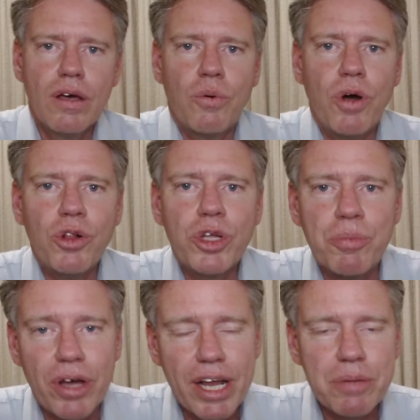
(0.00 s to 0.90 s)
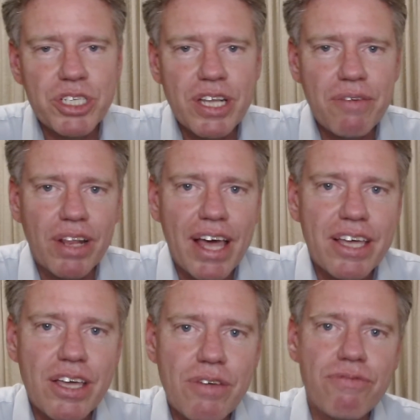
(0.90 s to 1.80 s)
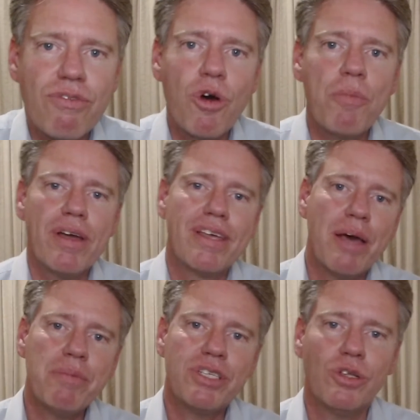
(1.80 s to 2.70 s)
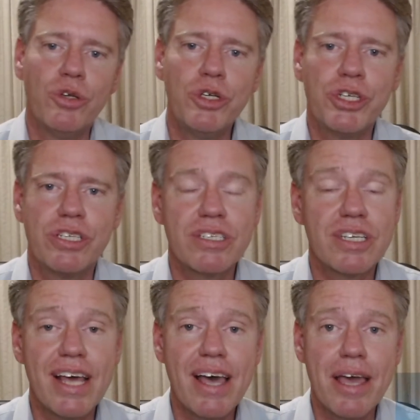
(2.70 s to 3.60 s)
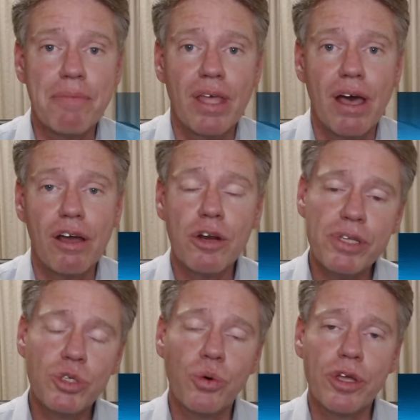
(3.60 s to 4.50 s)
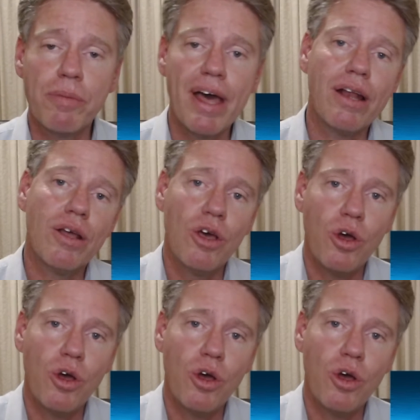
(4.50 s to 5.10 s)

Welcome, my name's Stephen Lakey from Gamma Solutions, and today I'm going to be talking about